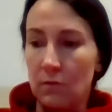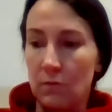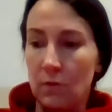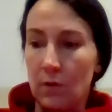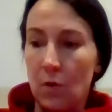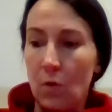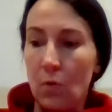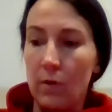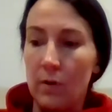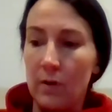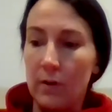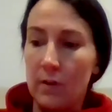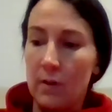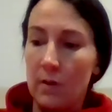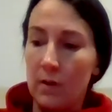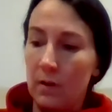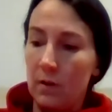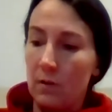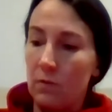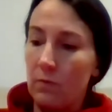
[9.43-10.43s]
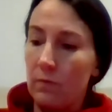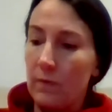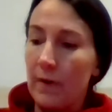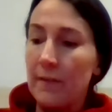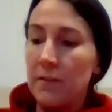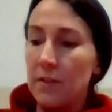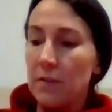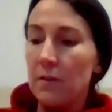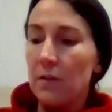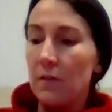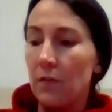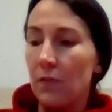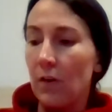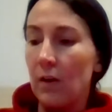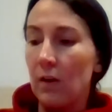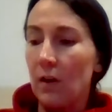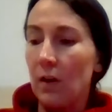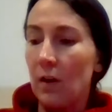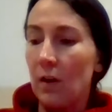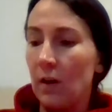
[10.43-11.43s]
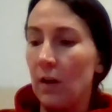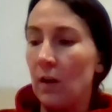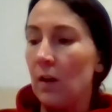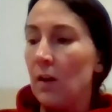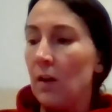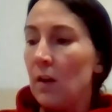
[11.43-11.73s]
record the rest of the fungi